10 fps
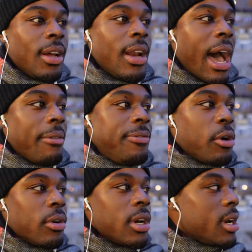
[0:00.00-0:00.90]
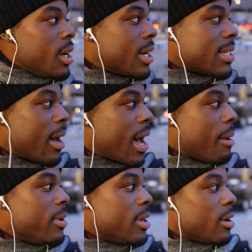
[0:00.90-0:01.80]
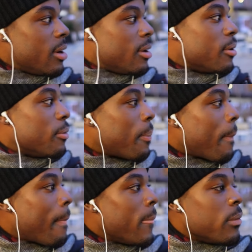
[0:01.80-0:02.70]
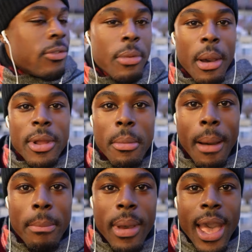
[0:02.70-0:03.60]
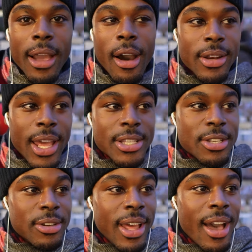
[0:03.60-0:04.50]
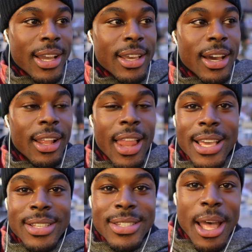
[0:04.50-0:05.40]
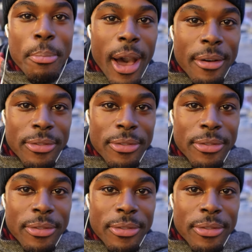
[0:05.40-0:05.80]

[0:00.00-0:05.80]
Nah, I feel good because I've been um, you feel me? I've been in my bag all day, so now I can kind of like step out